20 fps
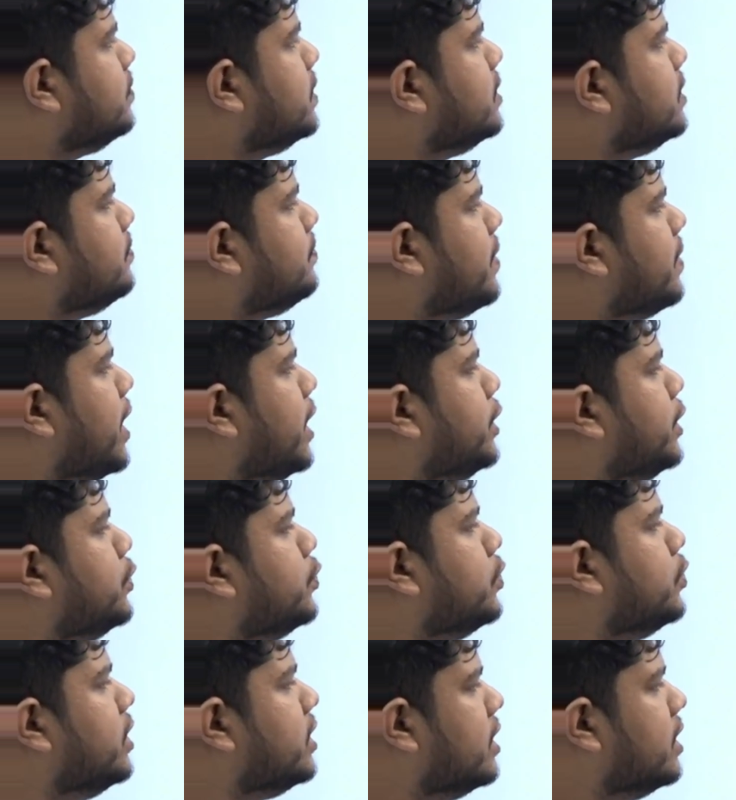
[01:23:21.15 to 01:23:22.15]
been paid
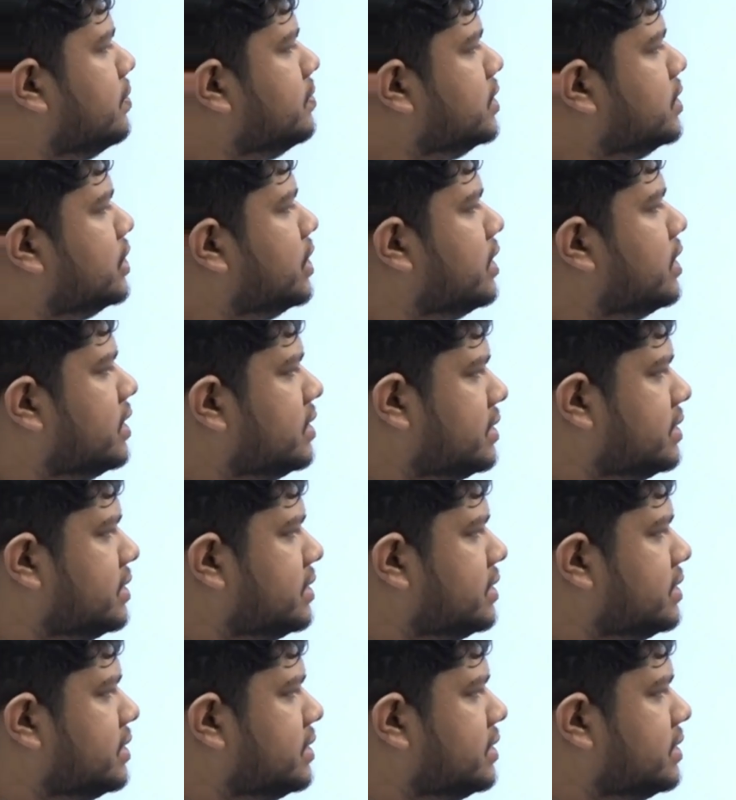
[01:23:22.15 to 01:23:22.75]
to the Commissioner